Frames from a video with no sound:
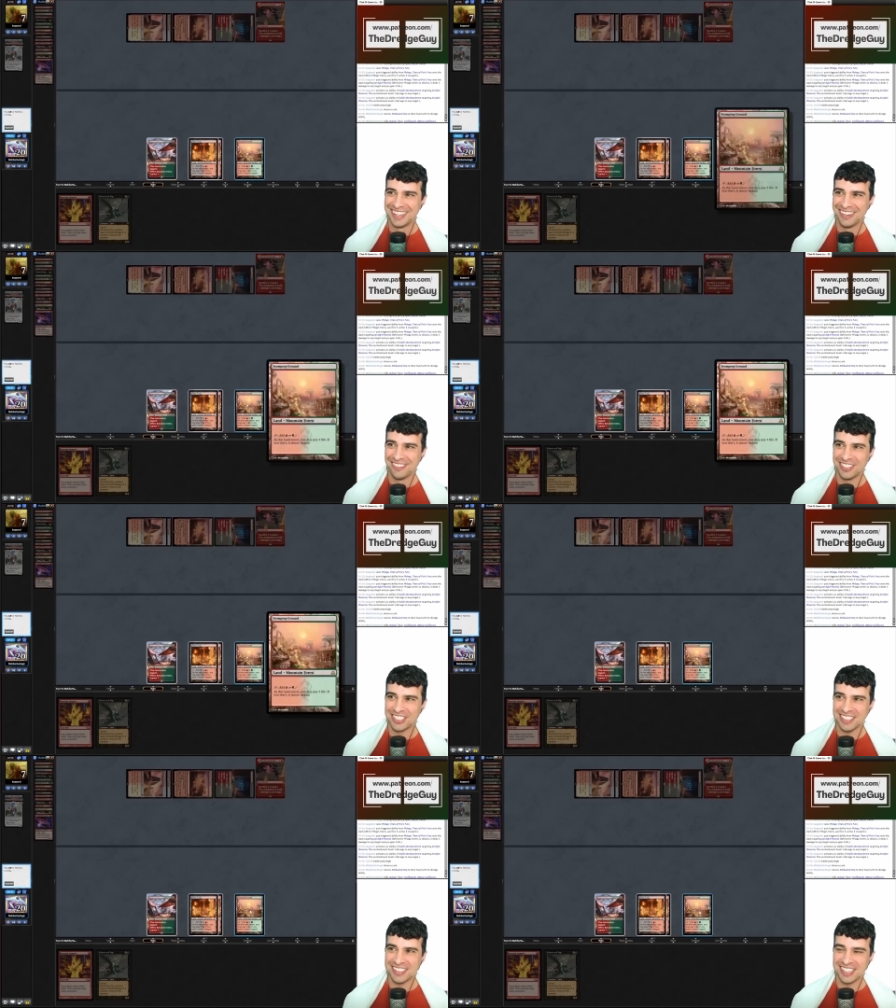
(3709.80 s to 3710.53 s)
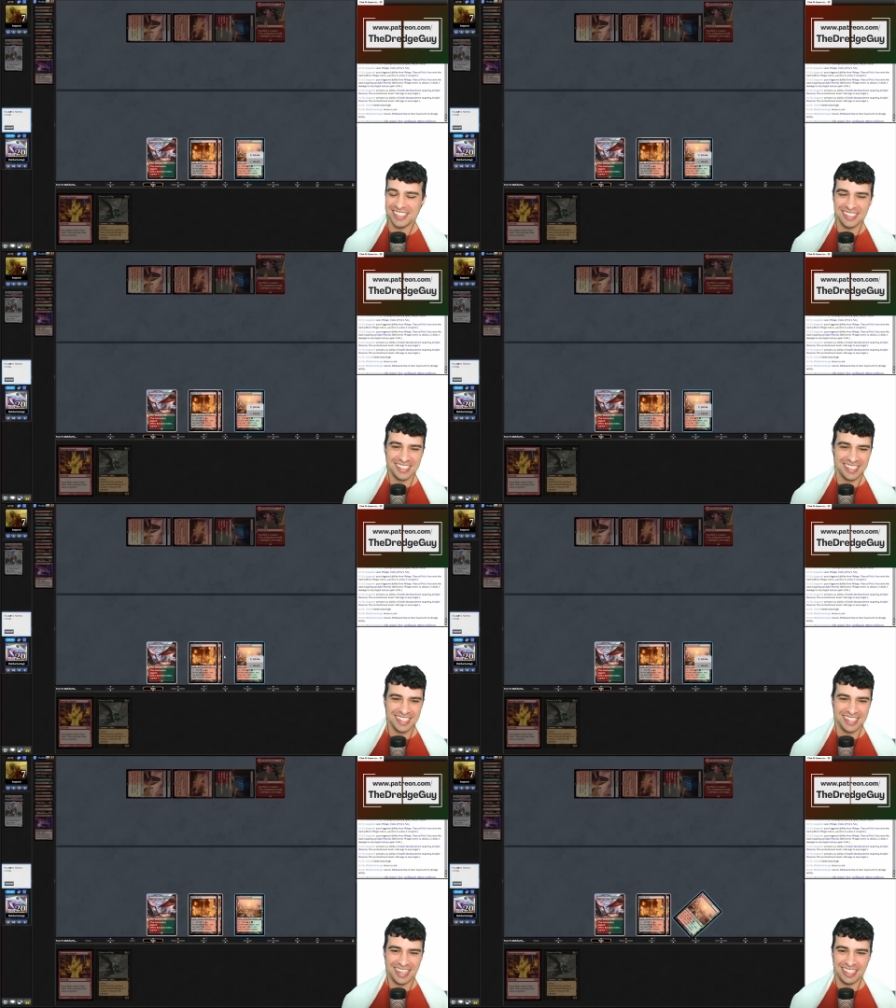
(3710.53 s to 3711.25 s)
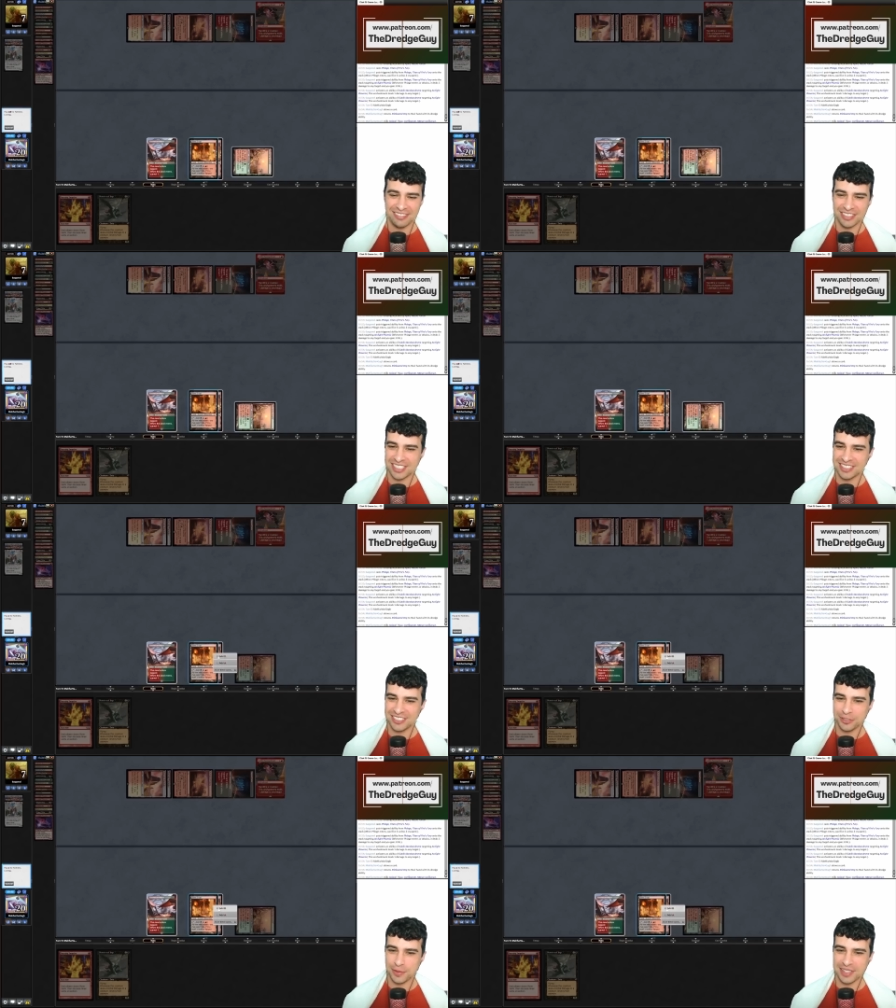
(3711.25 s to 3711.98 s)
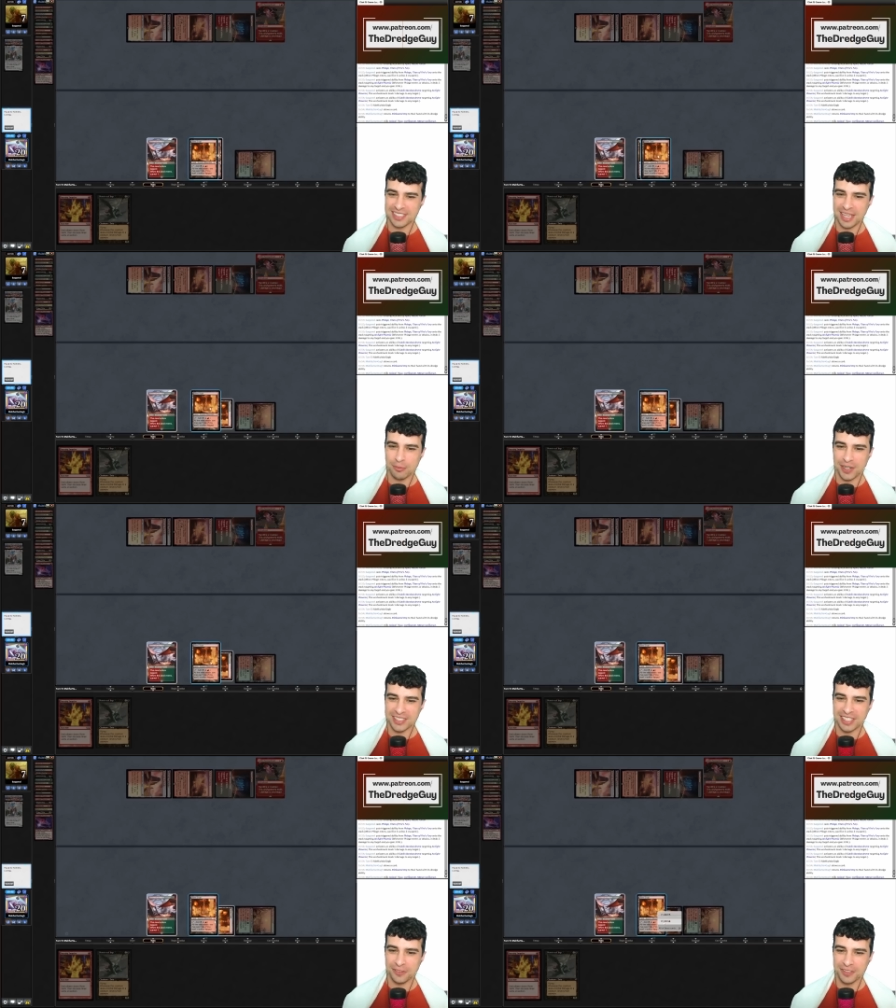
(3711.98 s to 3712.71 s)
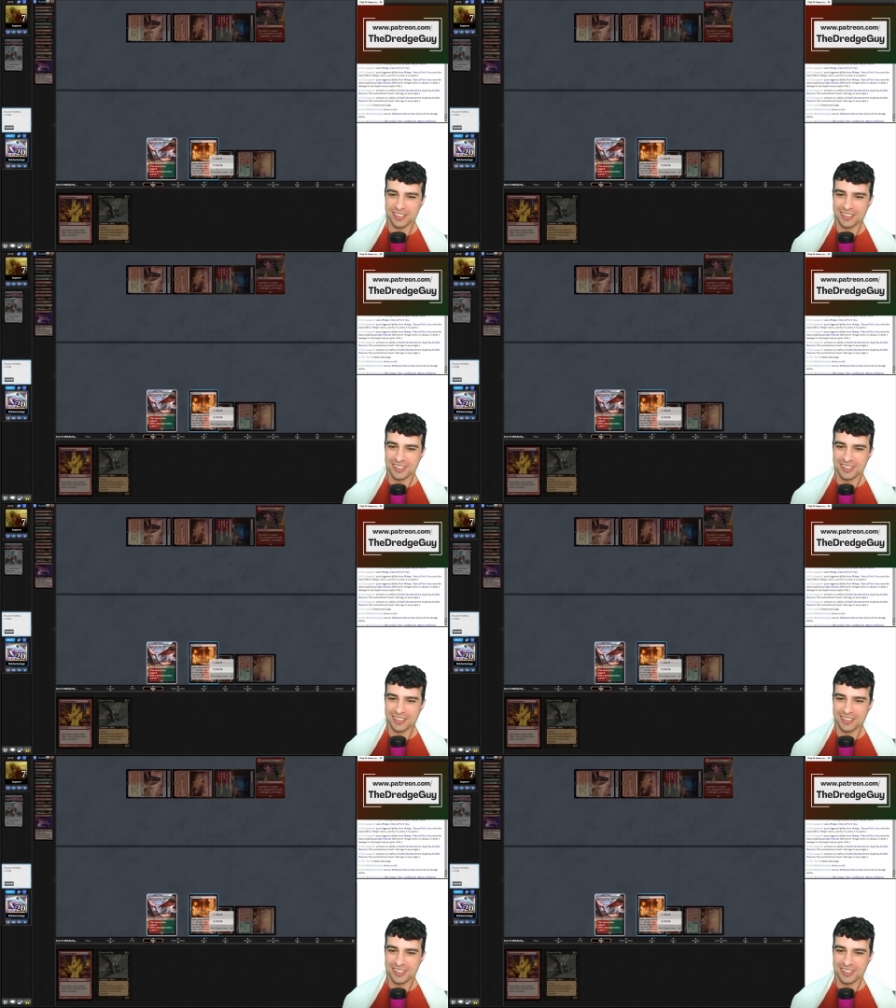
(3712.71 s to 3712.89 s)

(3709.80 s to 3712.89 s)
we just need a Lava Dart to win this game right now.